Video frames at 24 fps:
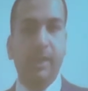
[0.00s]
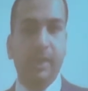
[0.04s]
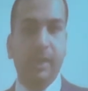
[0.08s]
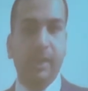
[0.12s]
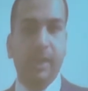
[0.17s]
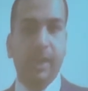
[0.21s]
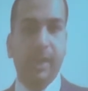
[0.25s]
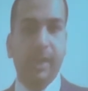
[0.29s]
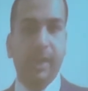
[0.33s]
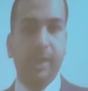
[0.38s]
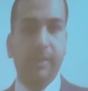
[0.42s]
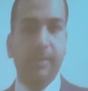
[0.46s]

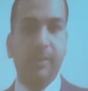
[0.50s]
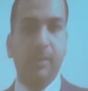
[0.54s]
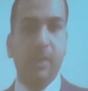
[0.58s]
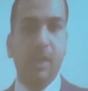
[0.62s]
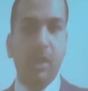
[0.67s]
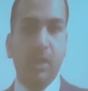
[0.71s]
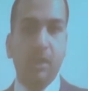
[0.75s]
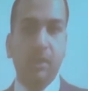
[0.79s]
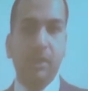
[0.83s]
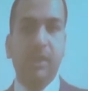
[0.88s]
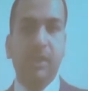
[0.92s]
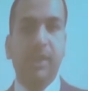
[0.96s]

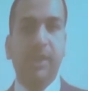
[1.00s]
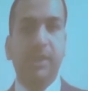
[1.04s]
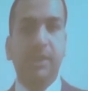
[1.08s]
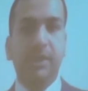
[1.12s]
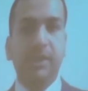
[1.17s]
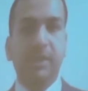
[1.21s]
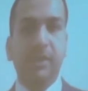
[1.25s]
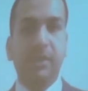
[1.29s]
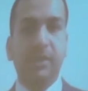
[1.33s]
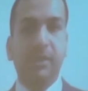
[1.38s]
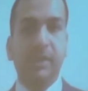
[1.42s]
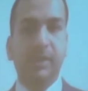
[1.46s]
All you need
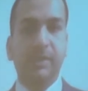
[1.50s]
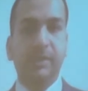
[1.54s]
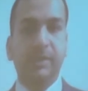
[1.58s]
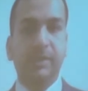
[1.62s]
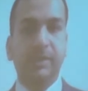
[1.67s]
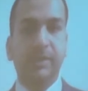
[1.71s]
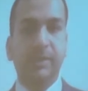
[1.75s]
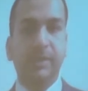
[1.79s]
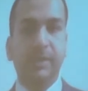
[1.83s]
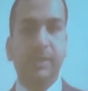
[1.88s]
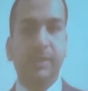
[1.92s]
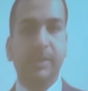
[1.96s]
to do is
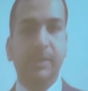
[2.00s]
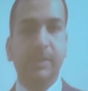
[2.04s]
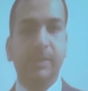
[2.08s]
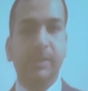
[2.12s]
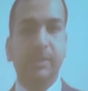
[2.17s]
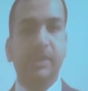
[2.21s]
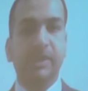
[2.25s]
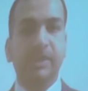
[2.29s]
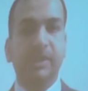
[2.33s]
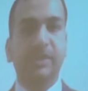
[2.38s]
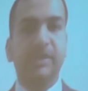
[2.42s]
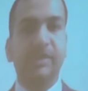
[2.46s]

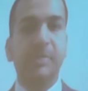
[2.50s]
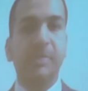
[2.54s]
just